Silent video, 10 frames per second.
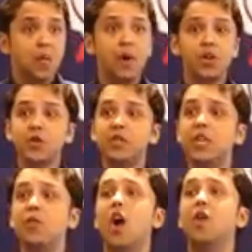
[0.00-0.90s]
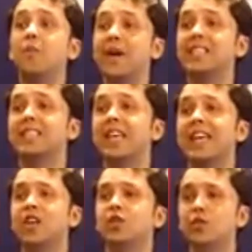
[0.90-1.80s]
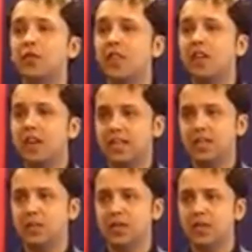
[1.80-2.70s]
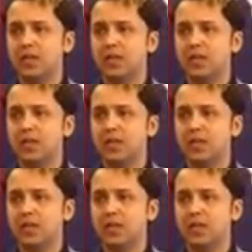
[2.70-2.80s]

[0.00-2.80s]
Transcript: but to see what best they can do for the customers.